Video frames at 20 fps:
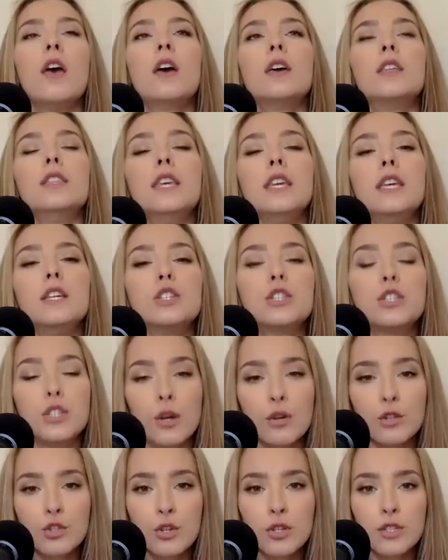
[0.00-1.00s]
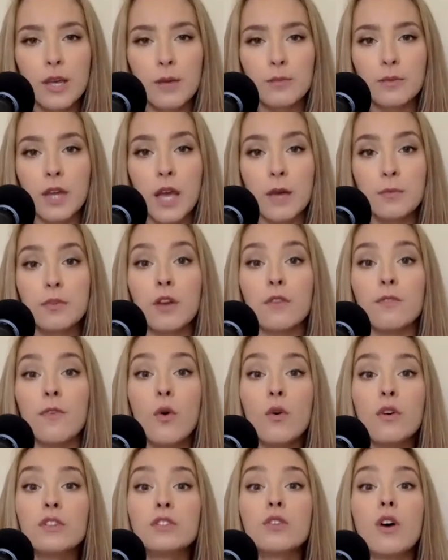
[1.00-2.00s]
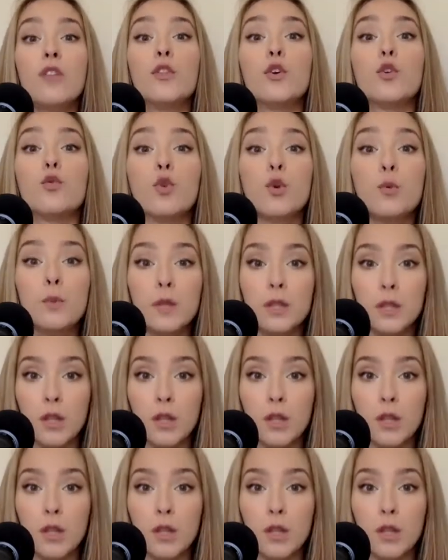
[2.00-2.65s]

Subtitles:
The social subtypes are focused on the group at